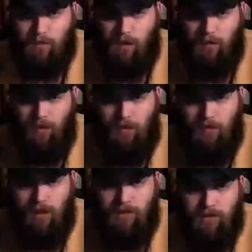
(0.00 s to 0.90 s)
mean, who
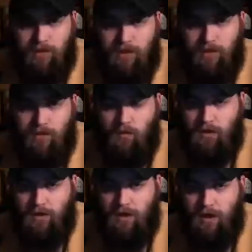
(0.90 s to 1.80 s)
the hell's gonna sit here and
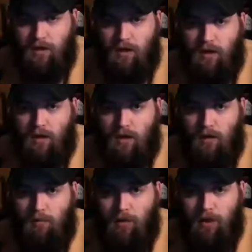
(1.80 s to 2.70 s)
watch that?
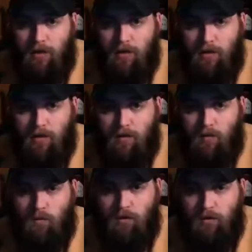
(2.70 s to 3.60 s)
But
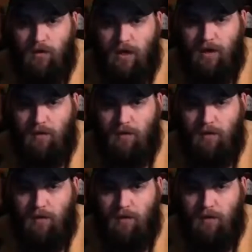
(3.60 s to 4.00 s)
we'll do that.